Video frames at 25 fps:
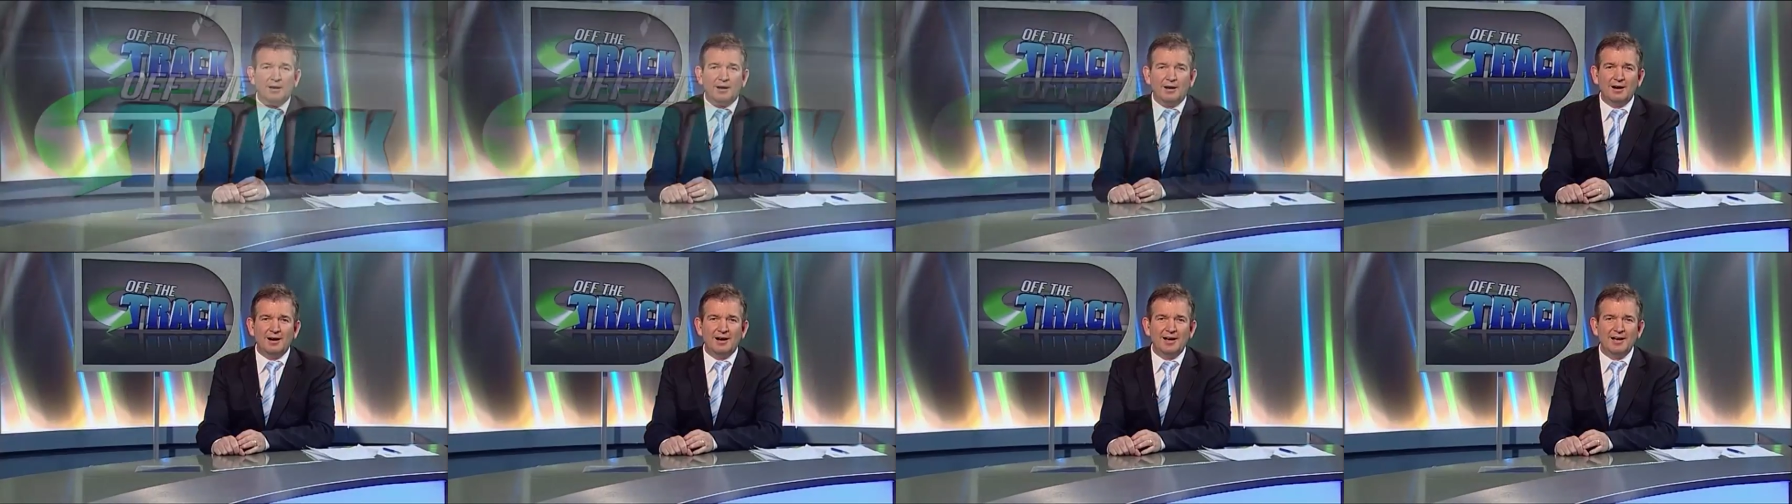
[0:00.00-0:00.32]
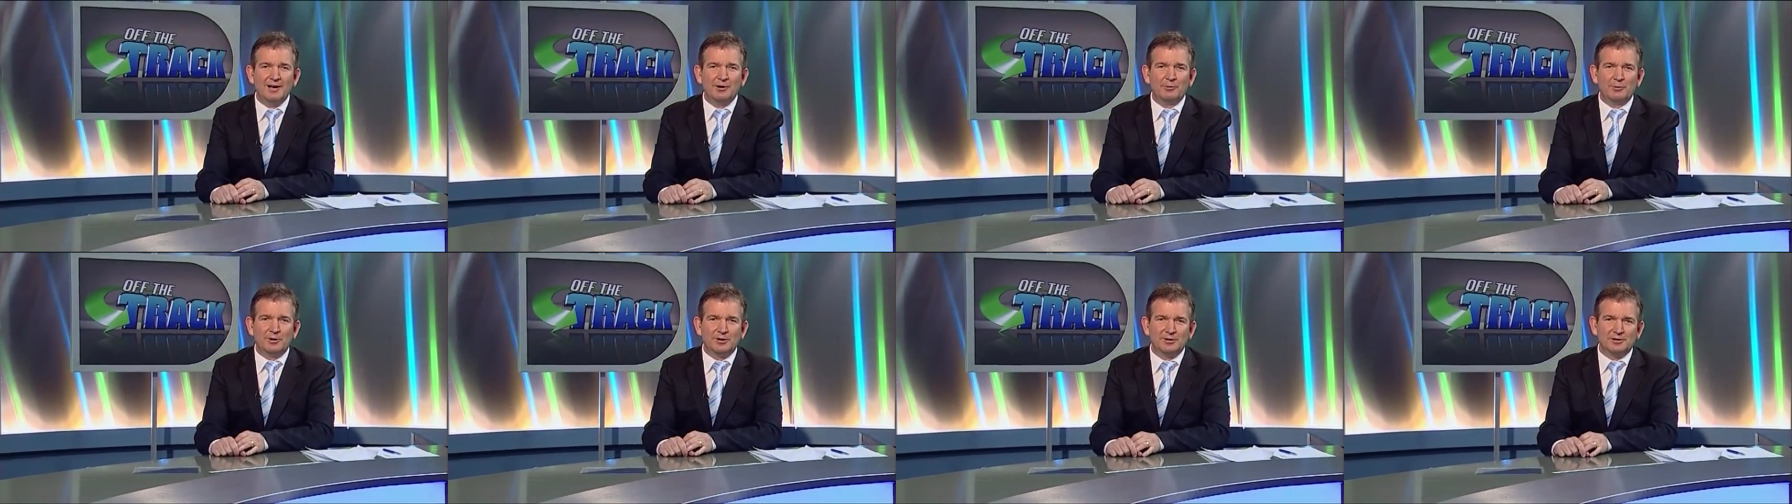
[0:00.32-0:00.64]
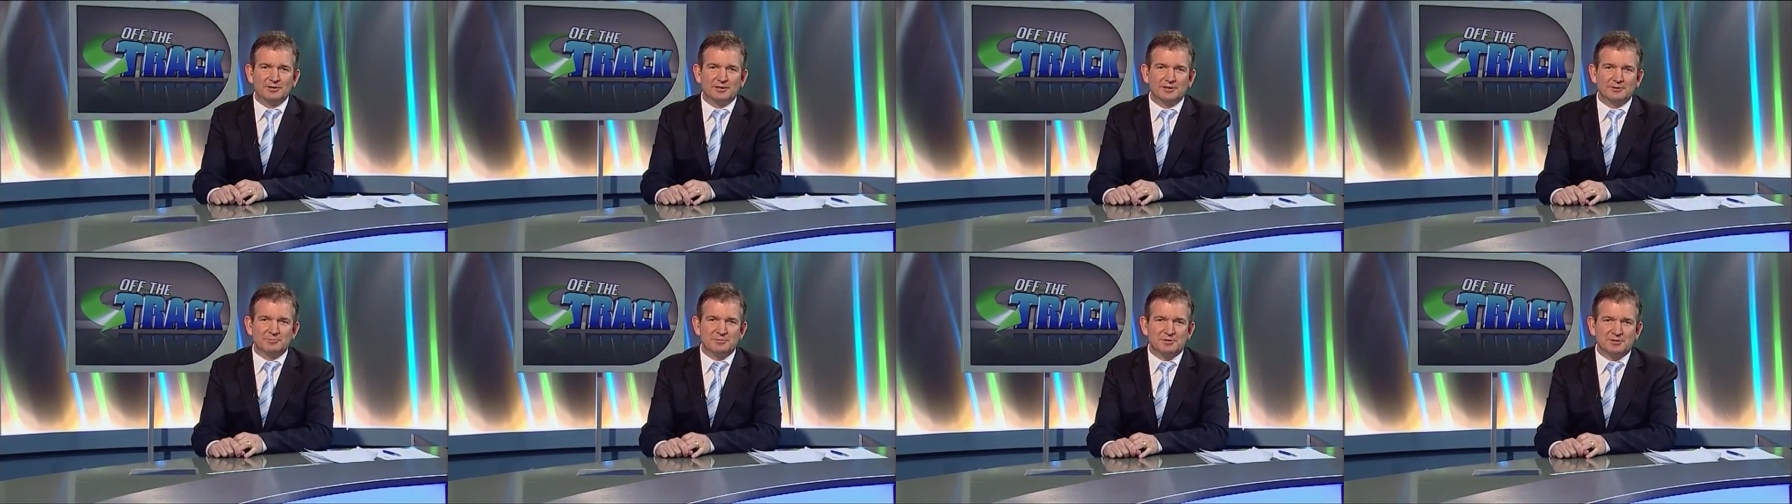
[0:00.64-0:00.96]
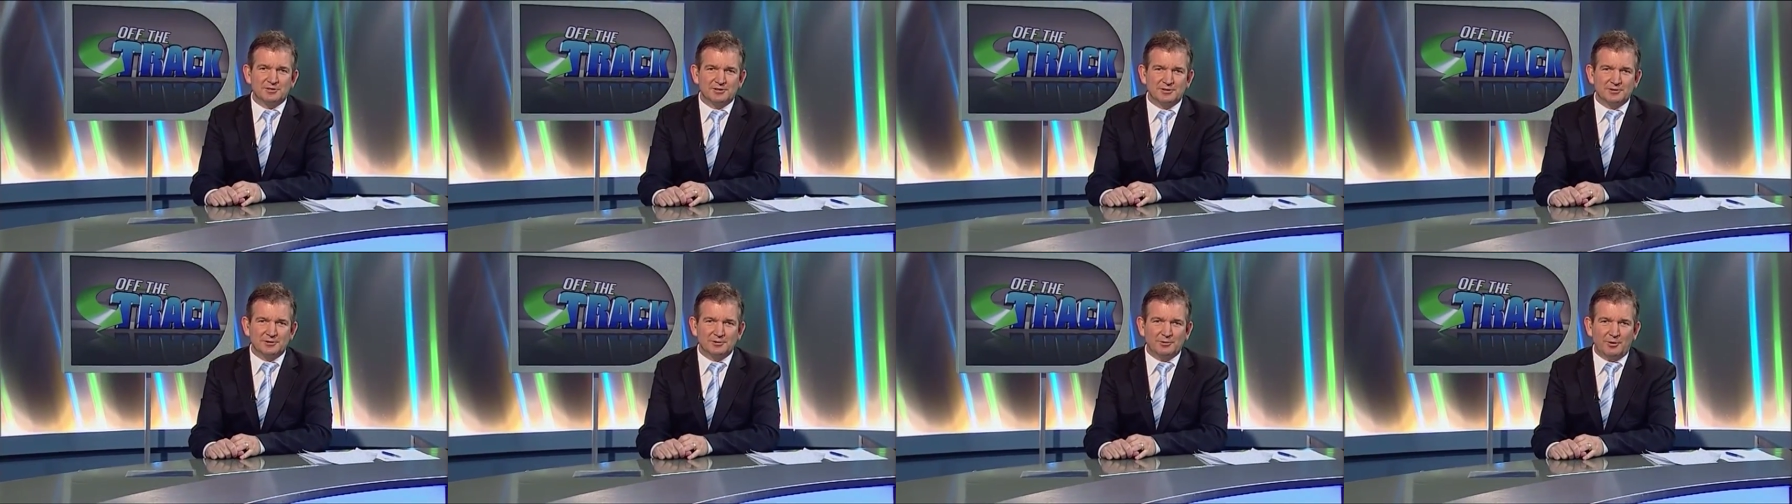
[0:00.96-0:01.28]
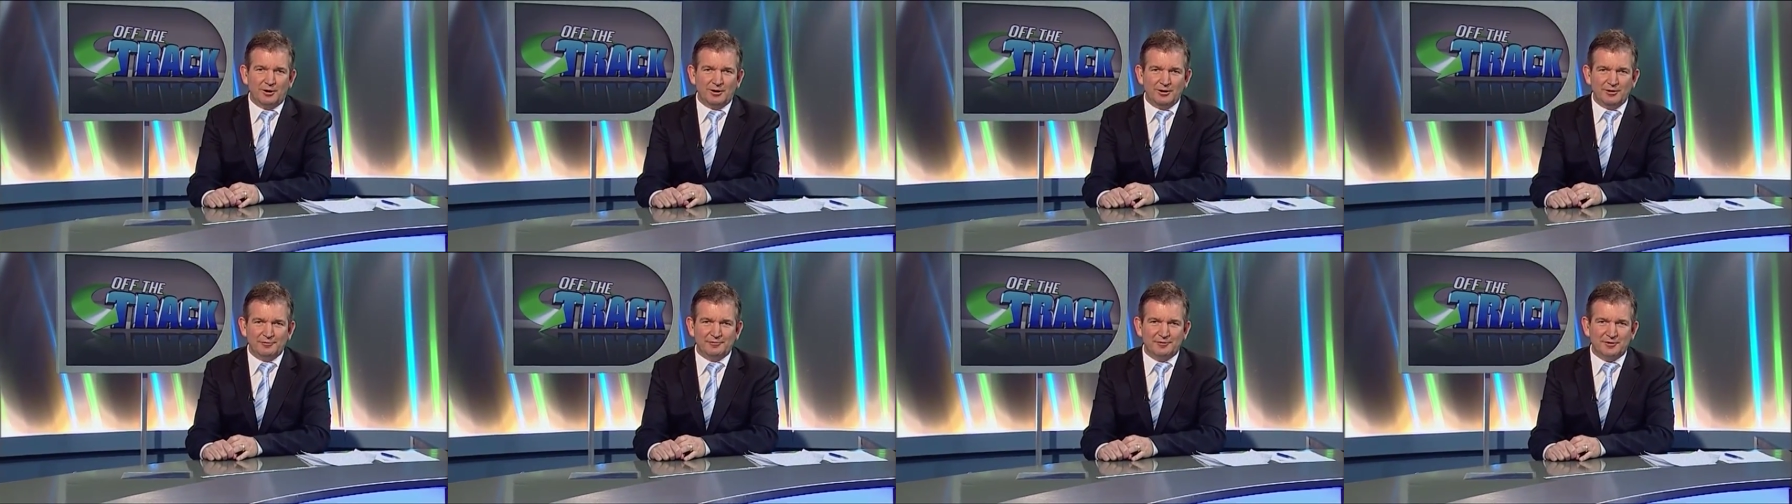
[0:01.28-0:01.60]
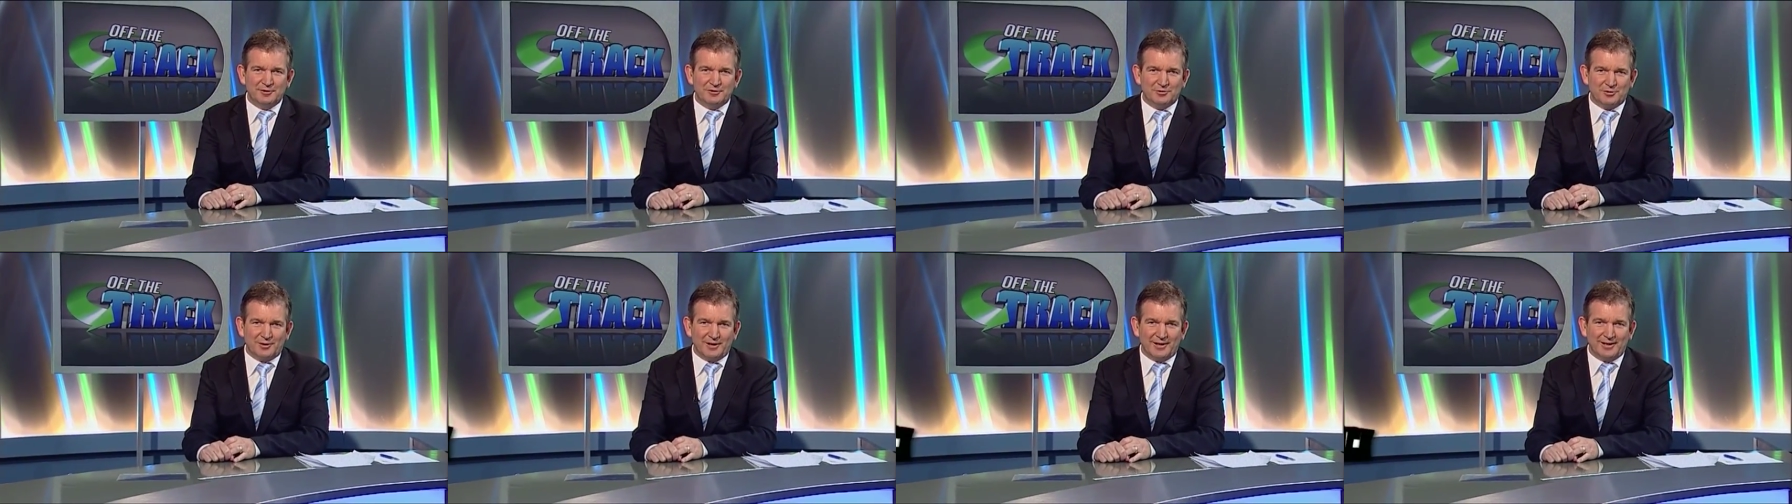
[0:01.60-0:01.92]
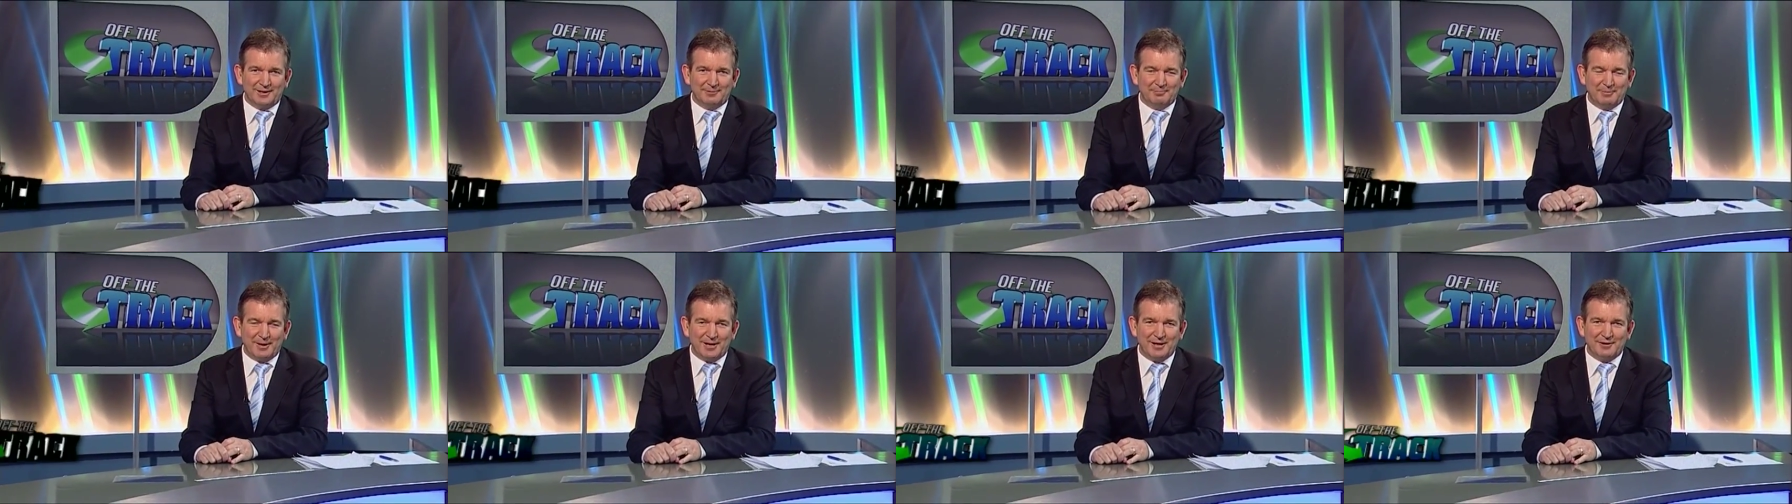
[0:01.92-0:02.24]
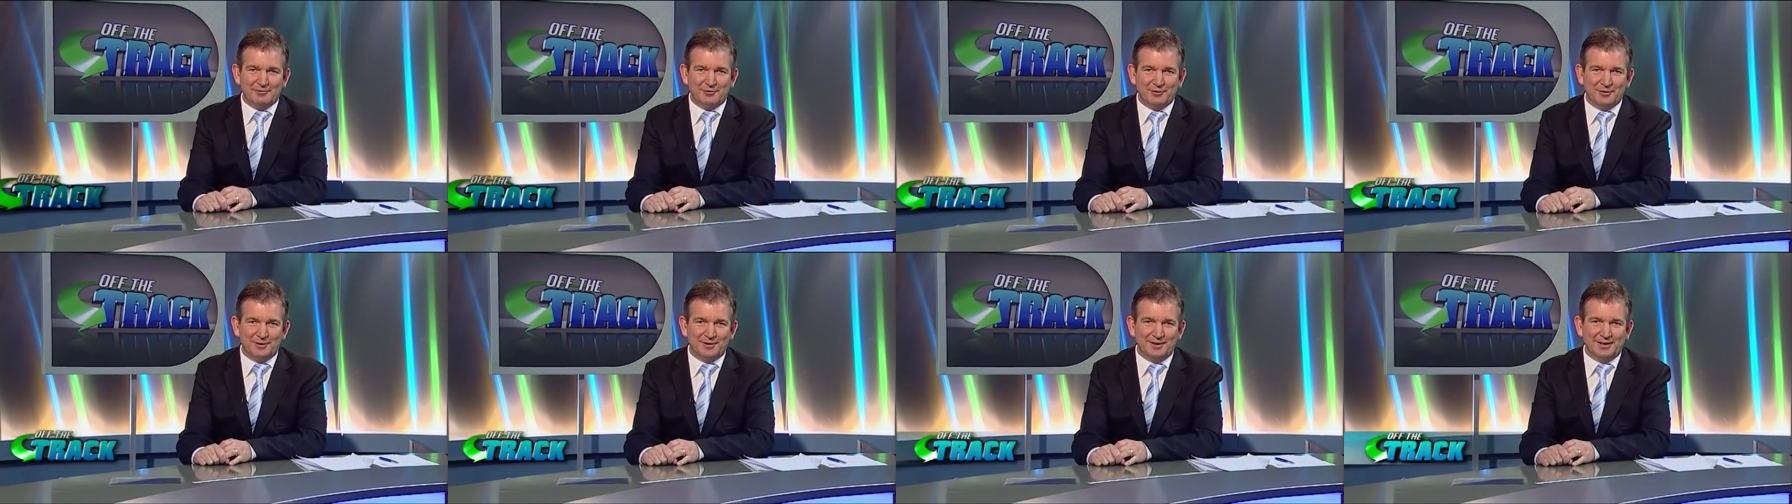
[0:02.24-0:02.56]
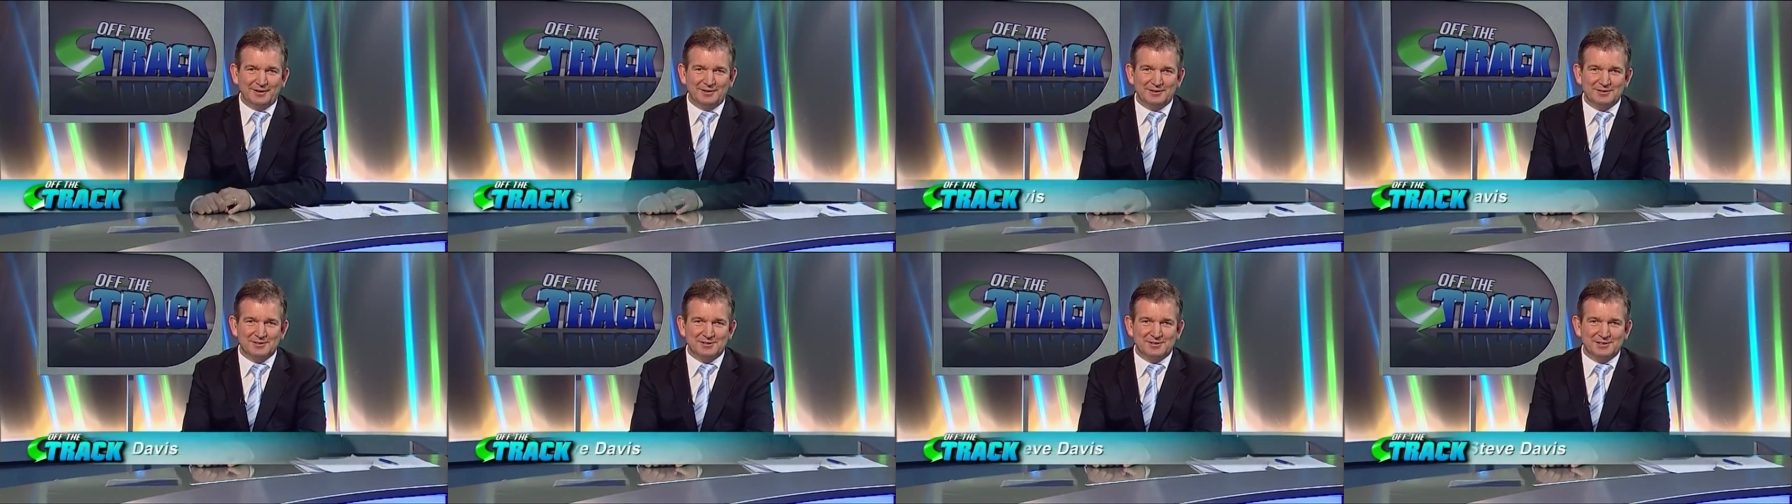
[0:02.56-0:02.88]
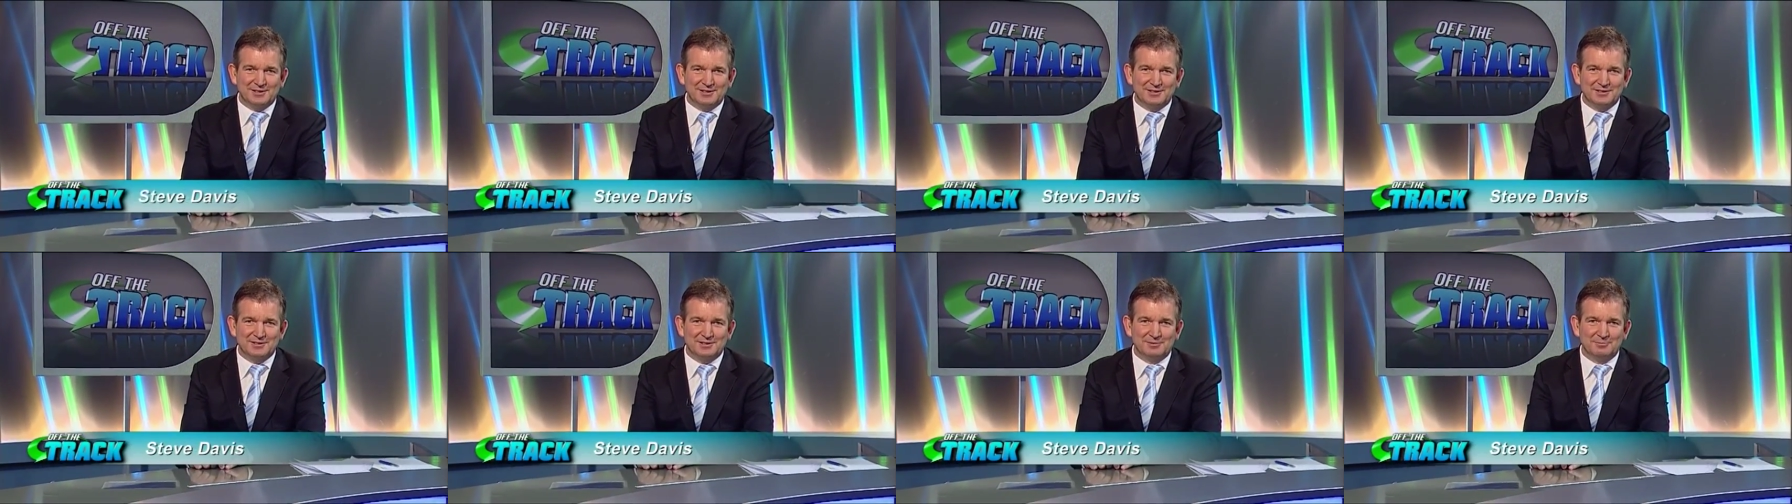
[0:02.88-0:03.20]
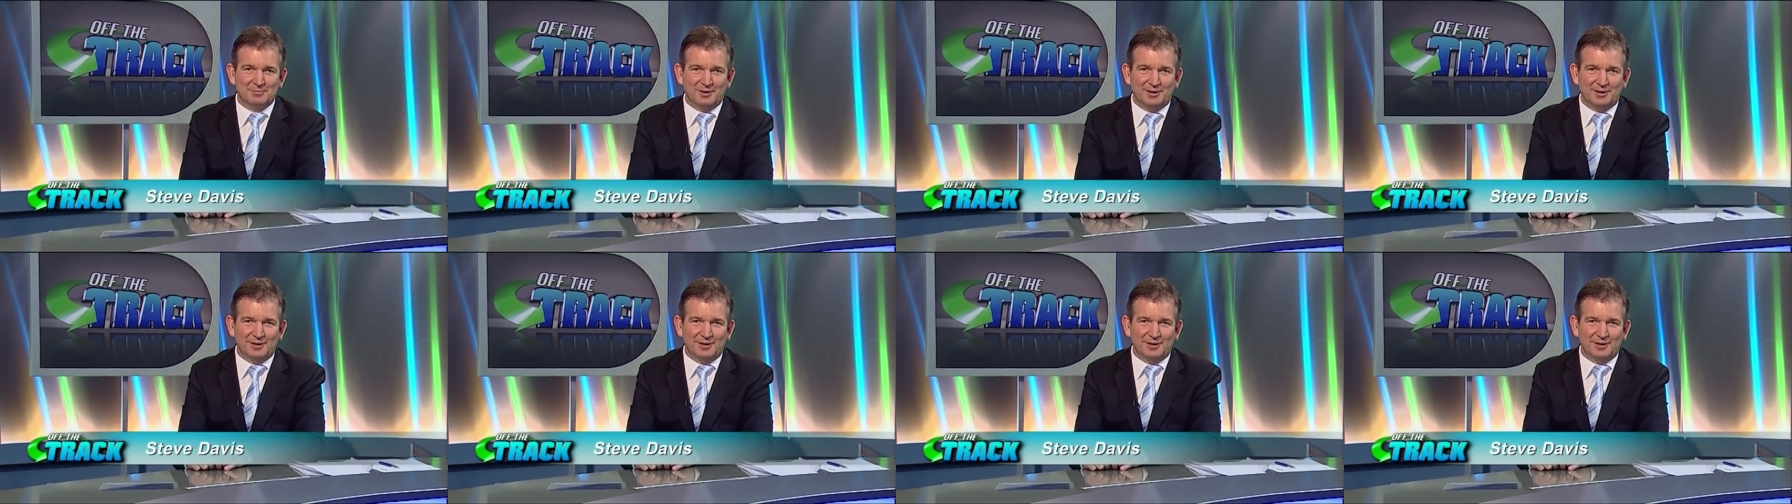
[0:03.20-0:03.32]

Hi and welcome to Off the Track, back for another season.